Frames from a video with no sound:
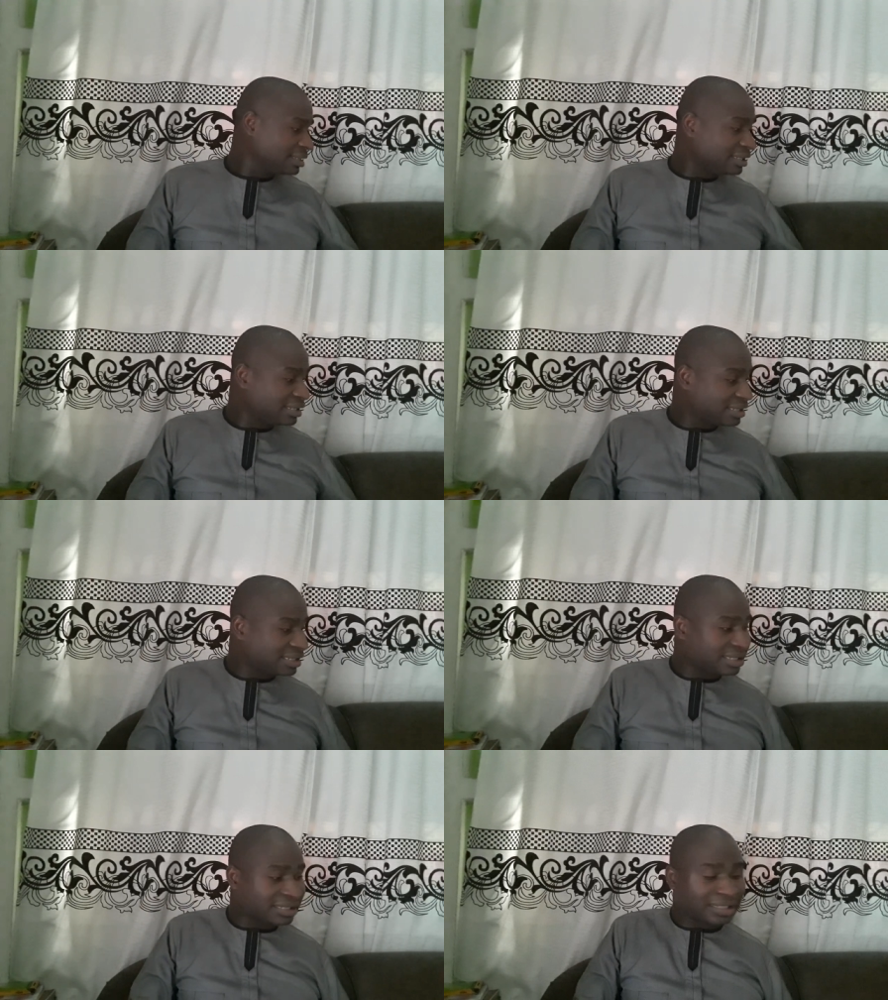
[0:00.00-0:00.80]

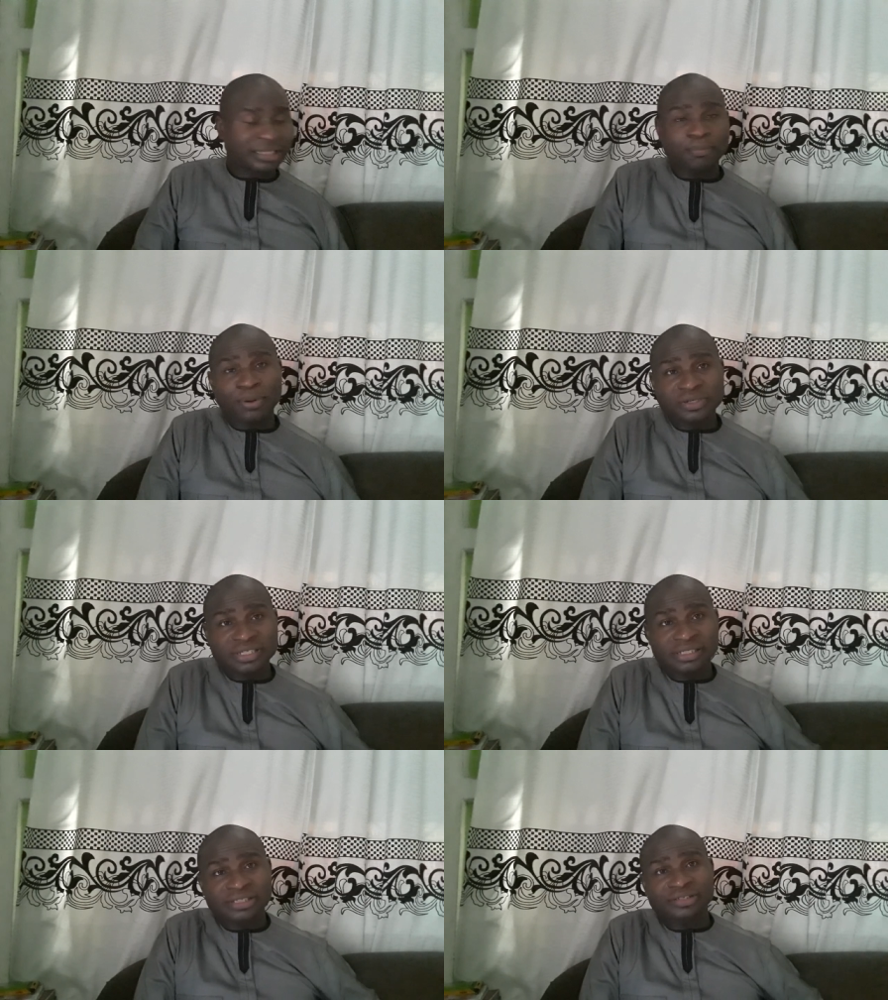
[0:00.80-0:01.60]
it's the
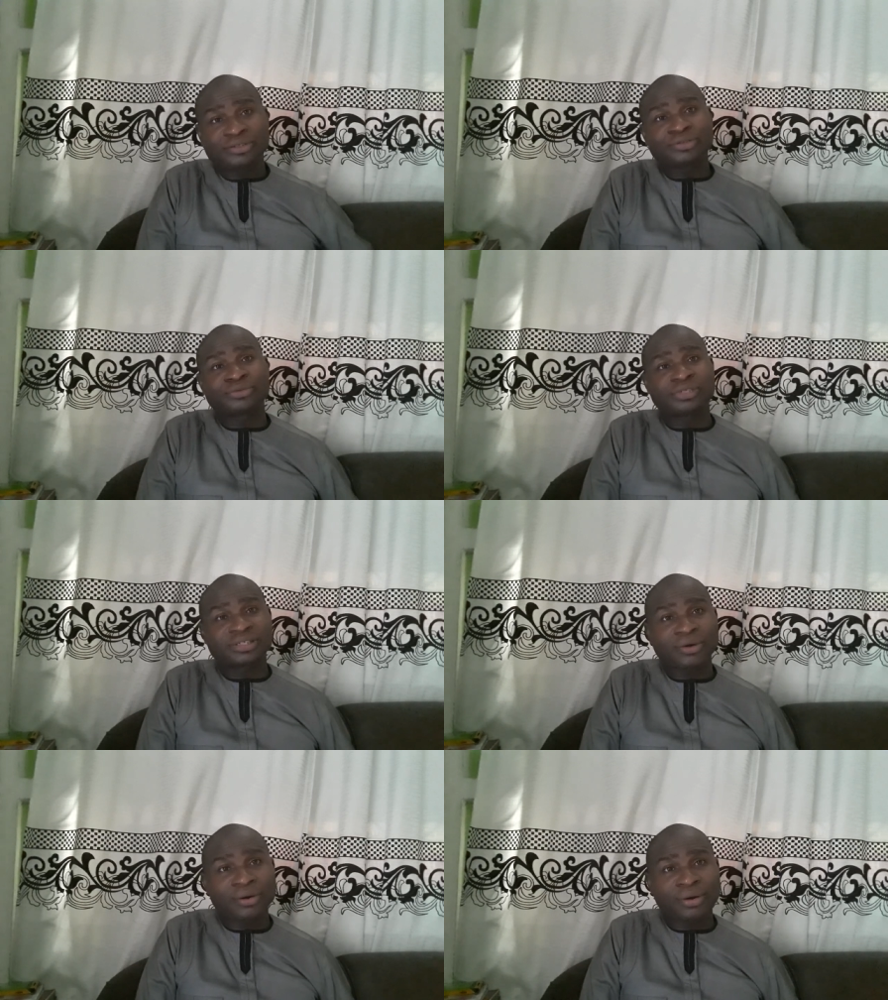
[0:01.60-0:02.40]
person is going to
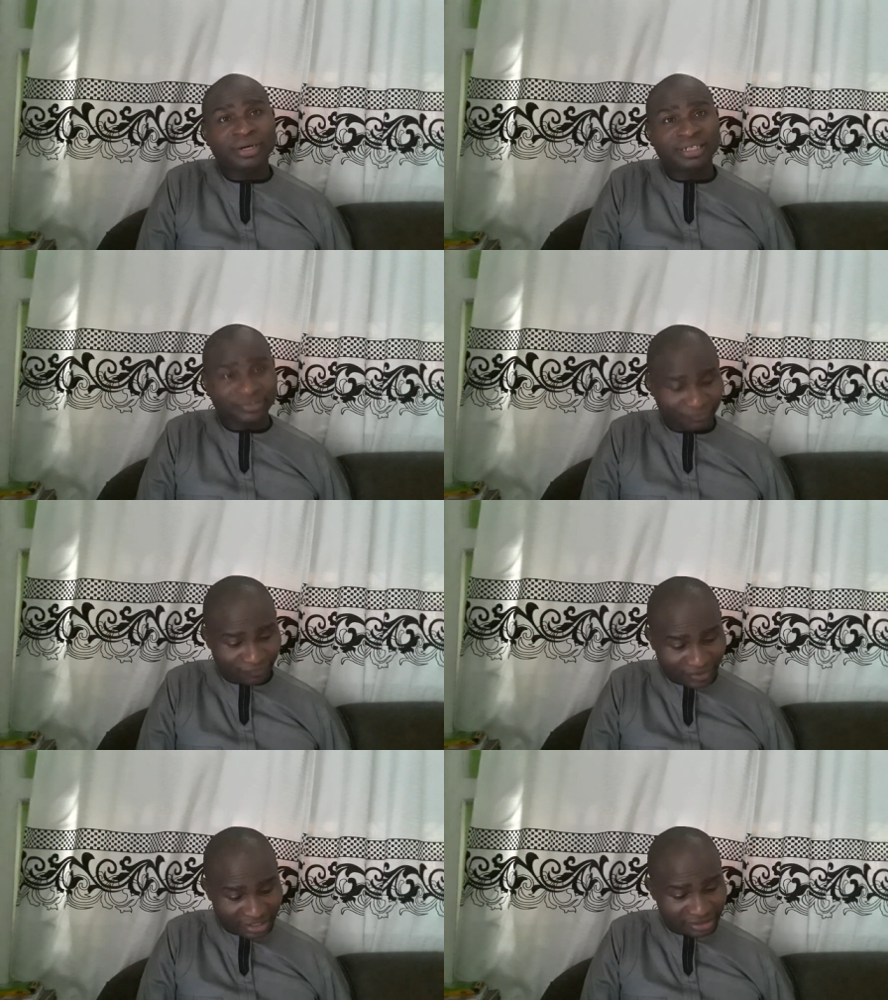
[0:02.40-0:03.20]
record
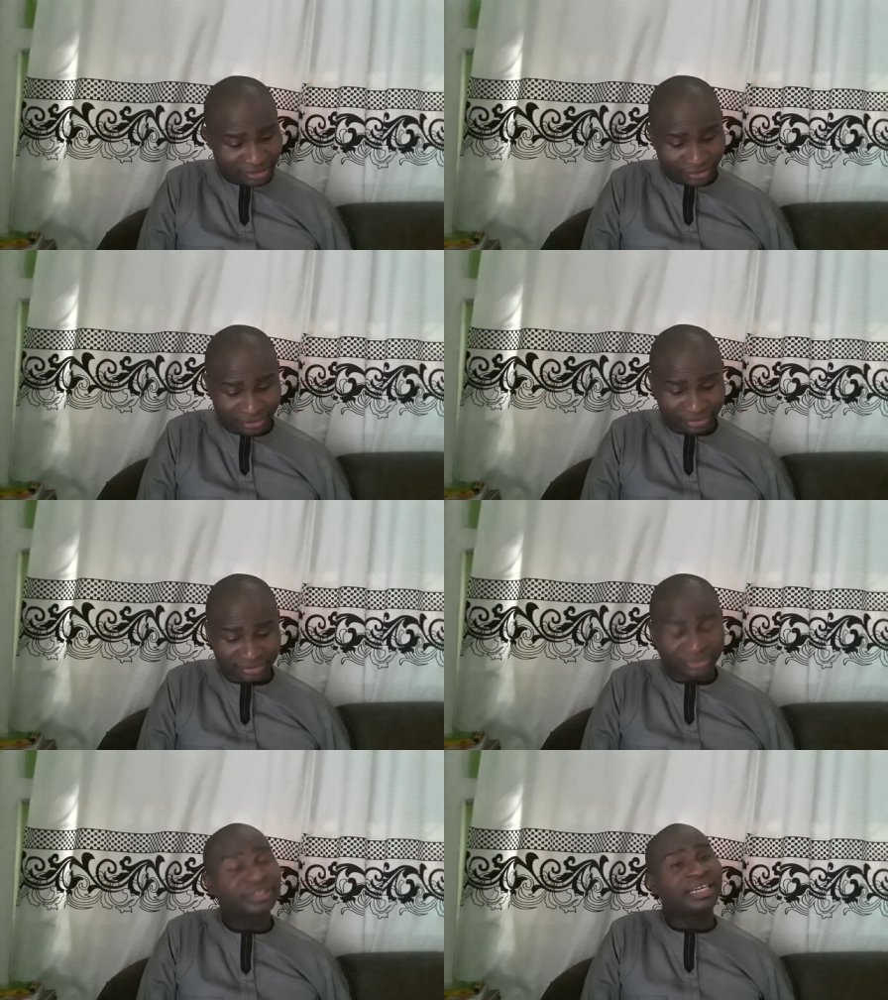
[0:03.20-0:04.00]
failure.
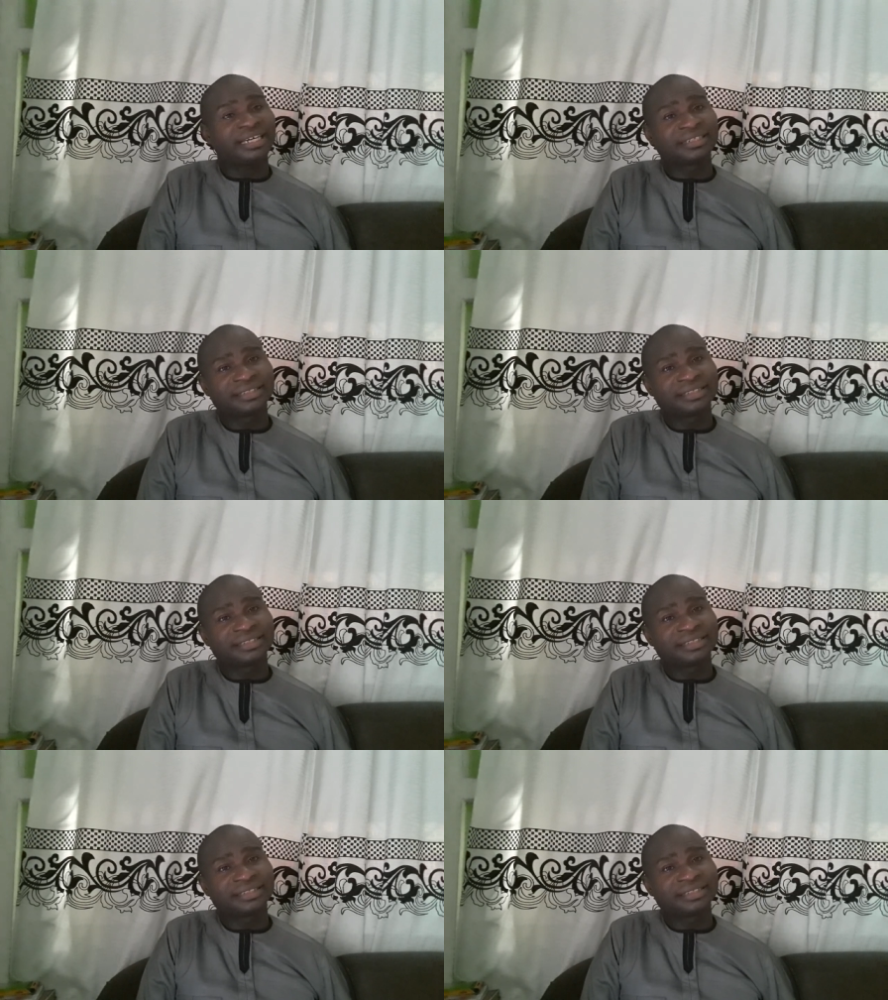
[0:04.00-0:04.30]
Okay?